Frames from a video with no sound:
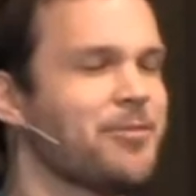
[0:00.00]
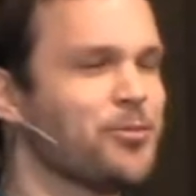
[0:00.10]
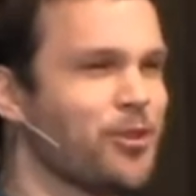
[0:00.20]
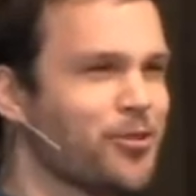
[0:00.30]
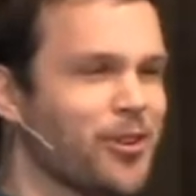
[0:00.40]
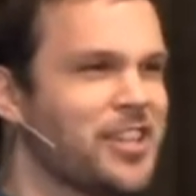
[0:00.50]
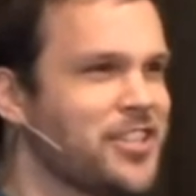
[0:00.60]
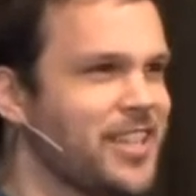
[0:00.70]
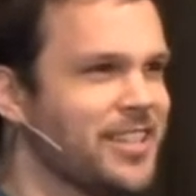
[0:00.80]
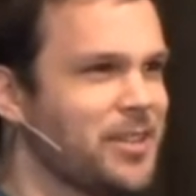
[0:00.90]

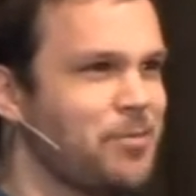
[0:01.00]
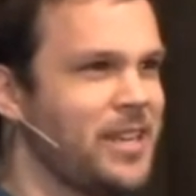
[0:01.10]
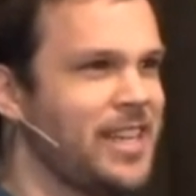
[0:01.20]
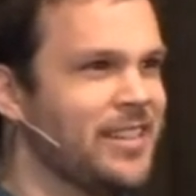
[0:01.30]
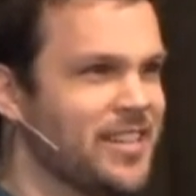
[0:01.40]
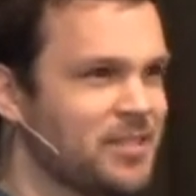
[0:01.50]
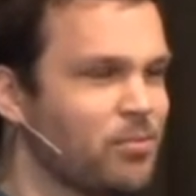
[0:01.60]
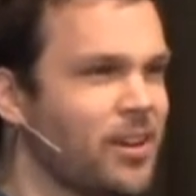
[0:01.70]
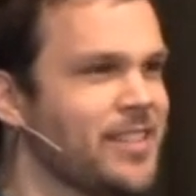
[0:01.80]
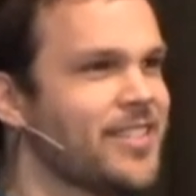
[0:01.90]
refreshing to be in this
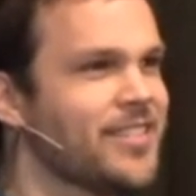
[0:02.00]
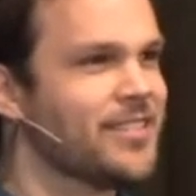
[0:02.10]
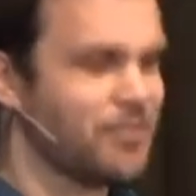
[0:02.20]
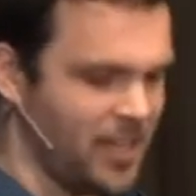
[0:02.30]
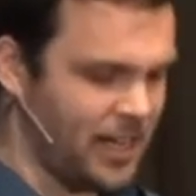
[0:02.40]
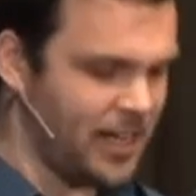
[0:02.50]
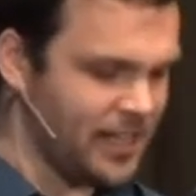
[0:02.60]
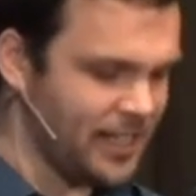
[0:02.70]
presence of God.